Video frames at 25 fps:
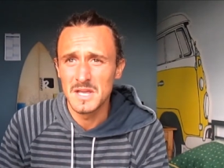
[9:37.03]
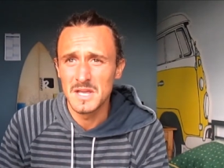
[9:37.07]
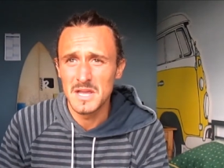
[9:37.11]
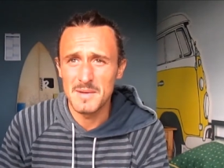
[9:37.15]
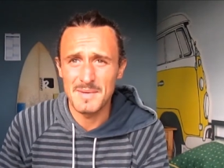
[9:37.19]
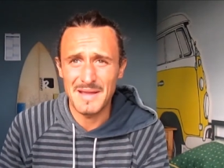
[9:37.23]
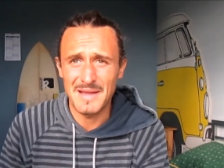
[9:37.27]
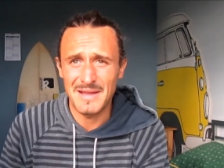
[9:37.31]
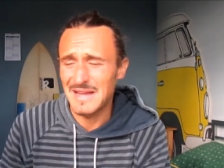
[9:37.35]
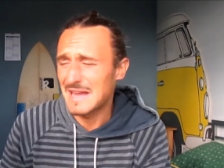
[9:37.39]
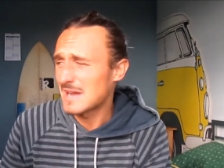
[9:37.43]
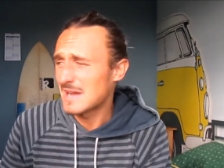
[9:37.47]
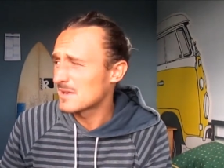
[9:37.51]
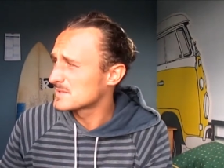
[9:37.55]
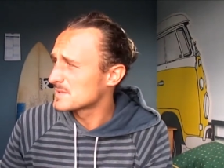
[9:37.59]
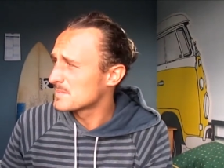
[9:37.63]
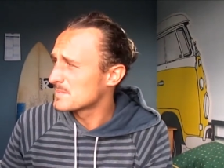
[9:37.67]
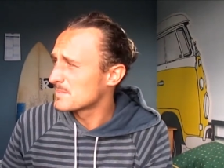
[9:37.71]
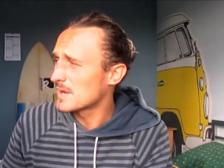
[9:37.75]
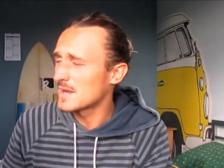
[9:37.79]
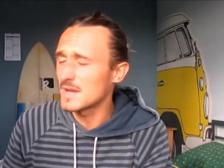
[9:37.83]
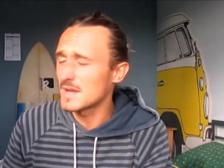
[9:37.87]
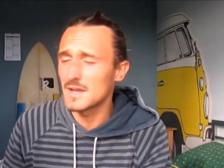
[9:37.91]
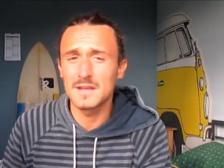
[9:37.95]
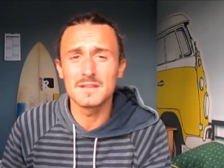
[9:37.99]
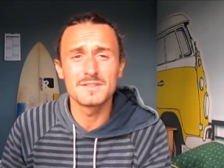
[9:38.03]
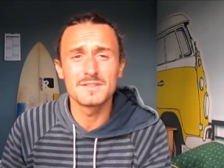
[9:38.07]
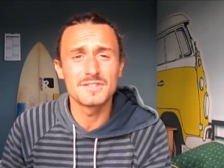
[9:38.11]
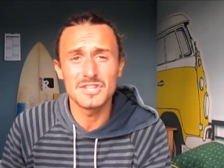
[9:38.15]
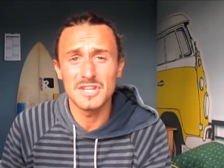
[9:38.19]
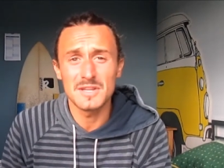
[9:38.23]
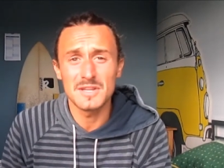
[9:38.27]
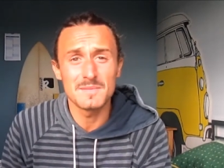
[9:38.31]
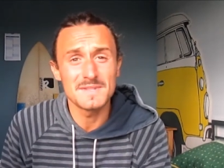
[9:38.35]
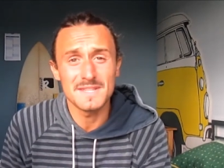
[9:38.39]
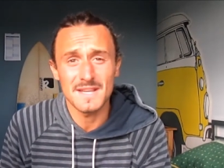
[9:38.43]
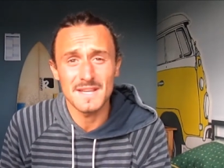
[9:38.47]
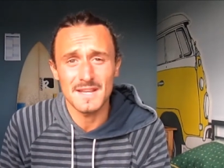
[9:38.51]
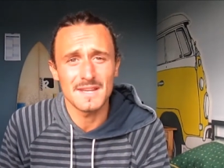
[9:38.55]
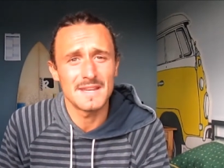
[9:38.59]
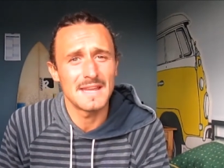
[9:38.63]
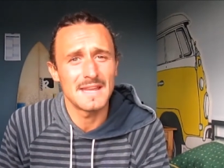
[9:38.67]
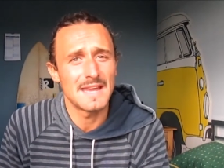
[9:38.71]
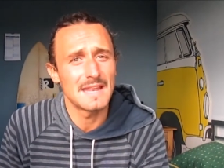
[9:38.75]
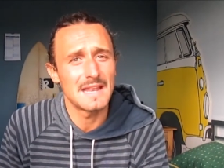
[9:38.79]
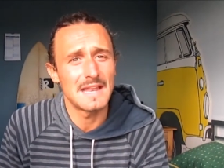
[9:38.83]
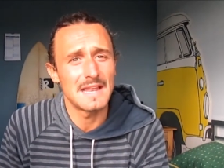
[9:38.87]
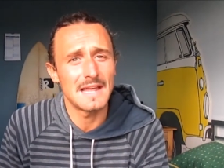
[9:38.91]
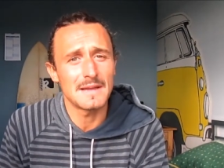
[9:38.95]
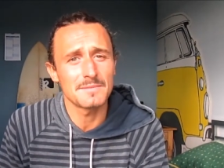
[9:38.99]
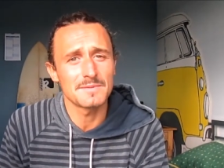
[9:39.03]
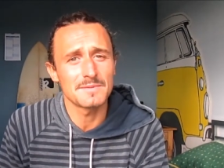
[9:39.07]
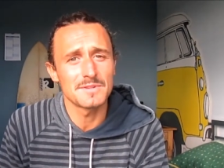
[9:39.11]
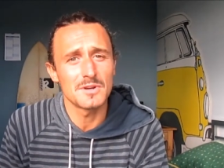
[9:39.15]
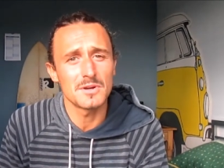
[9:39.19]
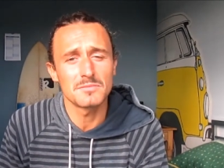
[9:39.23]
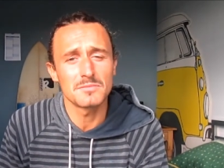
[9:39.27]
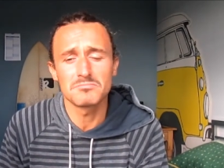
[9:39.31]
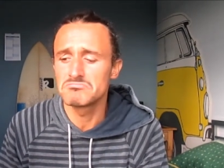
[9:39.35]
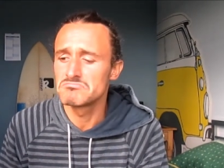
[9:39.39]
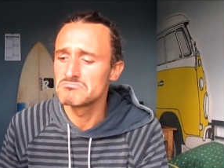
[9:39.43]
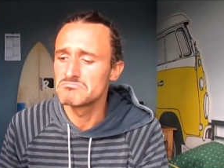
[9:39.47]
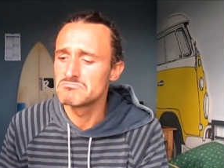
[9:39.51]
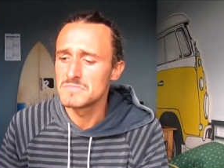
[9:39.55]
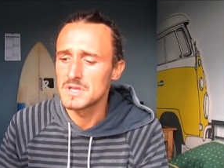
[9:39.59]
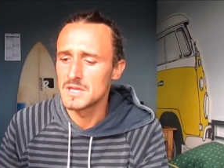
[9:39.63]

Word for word: about how to buy a cheap secondhand laptop